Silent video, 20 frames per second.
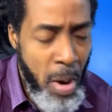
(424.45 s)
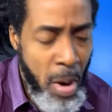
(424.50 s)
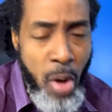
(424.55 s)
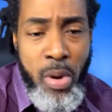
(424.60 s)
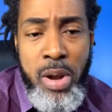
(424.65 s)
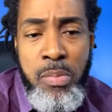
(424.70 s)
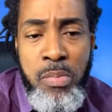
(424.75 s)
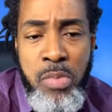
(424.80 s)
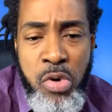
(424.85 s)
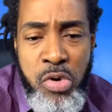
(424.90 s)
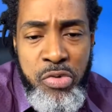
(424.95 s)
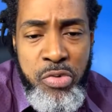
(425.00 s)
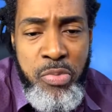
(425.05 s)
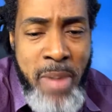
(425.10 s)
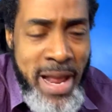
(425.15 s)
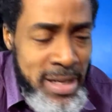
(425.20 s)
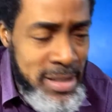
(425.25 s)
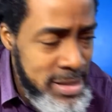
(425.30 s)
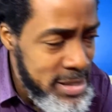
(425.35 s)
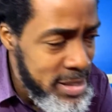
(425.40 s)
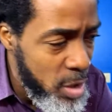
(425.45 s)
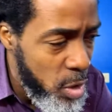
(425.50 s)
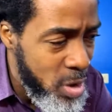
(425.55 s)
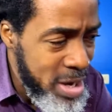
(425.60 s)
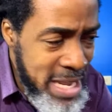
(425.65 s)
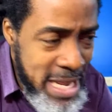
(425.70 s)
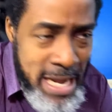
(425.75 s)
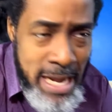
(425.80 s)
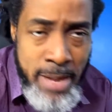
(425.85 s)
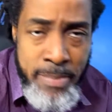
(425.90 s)
bowel movement
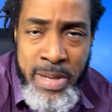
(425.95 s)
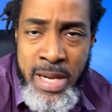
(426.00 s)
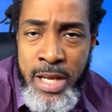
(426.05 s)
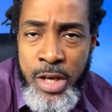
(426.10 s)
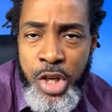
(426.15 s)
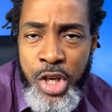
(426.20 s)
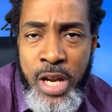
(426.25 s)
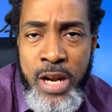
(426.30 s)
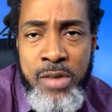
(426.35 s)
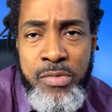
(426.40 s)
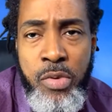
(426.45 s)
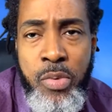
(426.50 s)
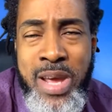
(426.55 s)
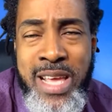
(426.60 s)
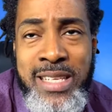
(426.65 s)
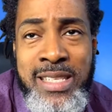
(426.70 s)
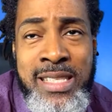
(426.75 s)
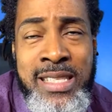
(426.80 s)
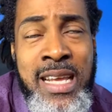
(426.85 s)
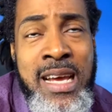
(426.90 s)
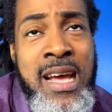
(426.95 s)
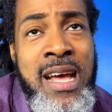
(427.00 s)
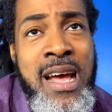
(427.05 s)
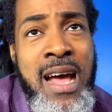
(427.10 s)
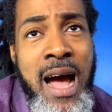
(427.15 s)
or the elimination of waste,